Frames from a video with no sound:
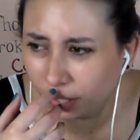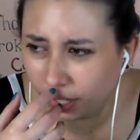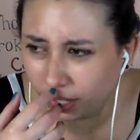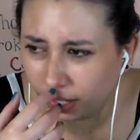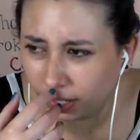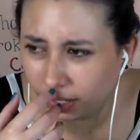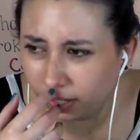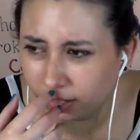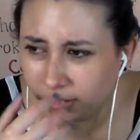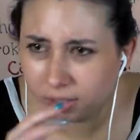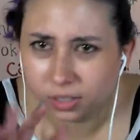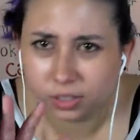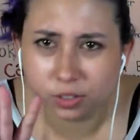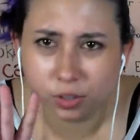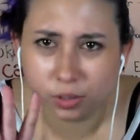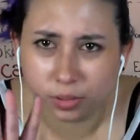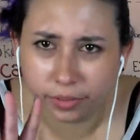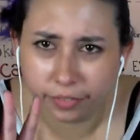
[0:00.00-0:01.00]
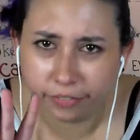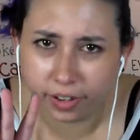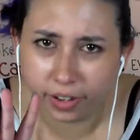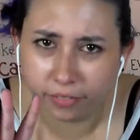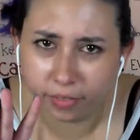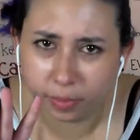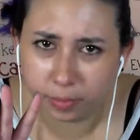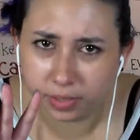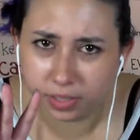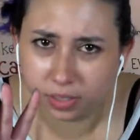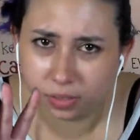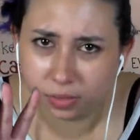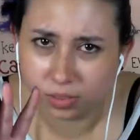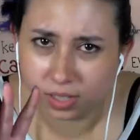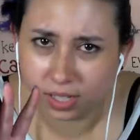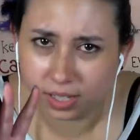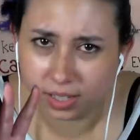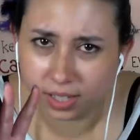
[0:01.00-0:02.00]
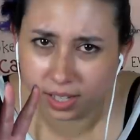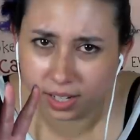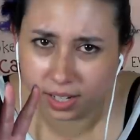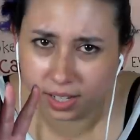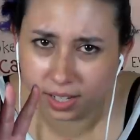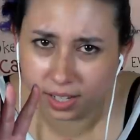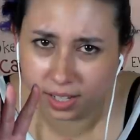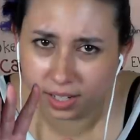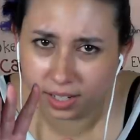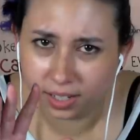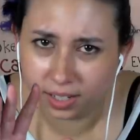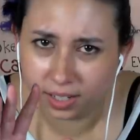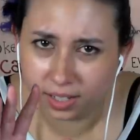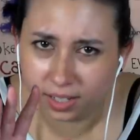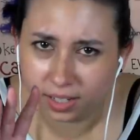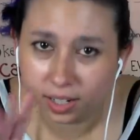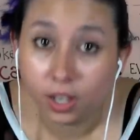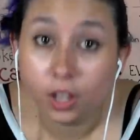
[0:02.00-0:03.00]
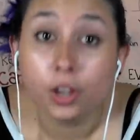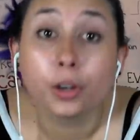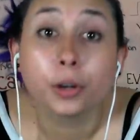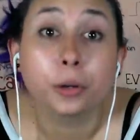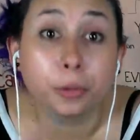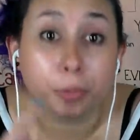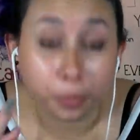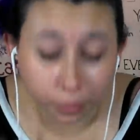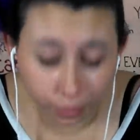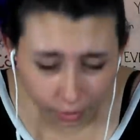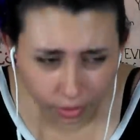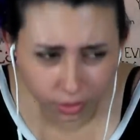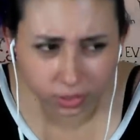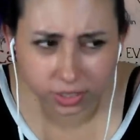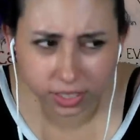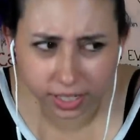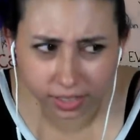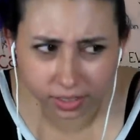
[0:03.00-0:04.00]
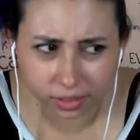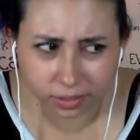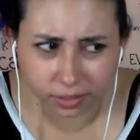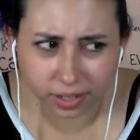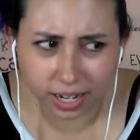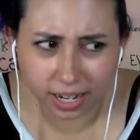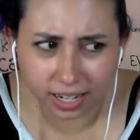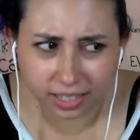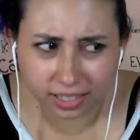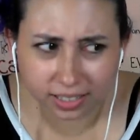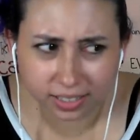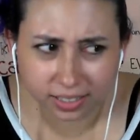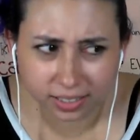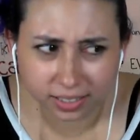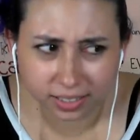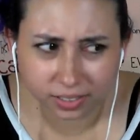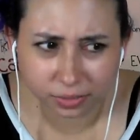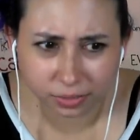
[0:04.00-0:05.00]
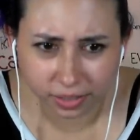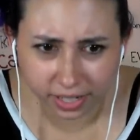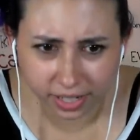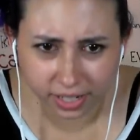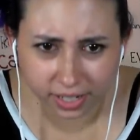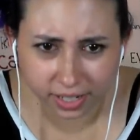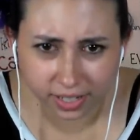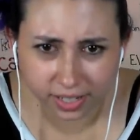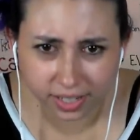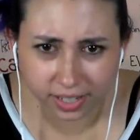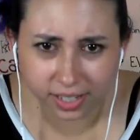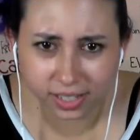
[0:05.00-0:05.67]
Yeah, it's only 5 episodes. And then in Crocodile Crack, right?